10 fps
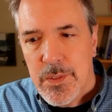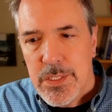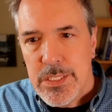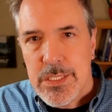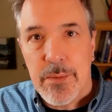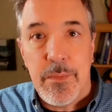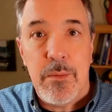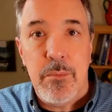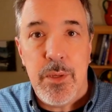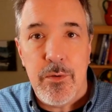
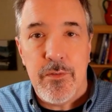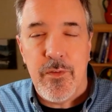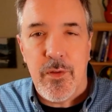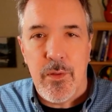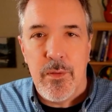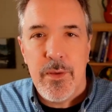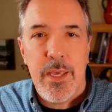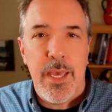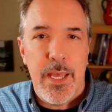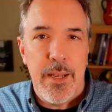something beautiful
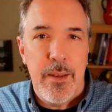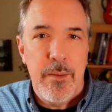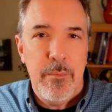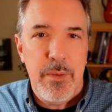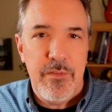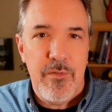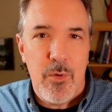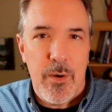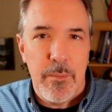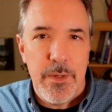can be
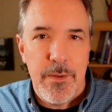formed.